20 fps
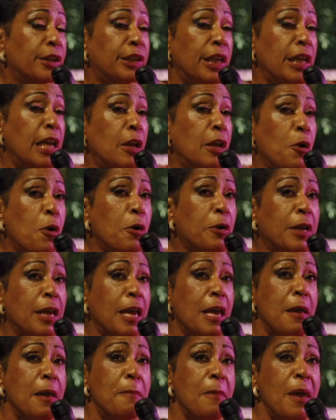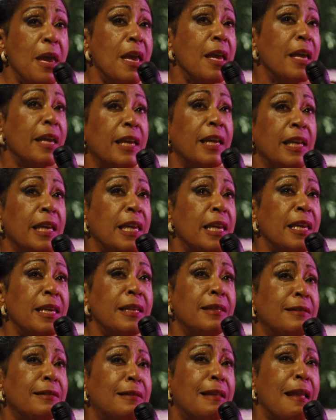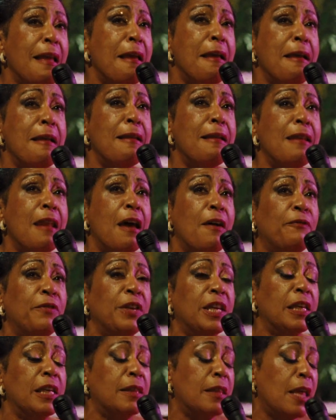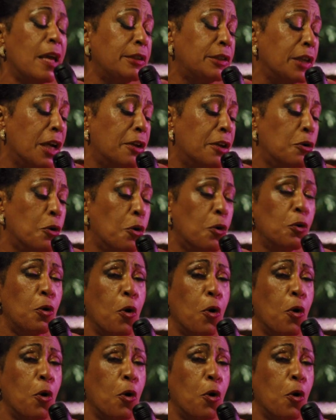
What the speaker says: Quiero que me quite la vida, ya no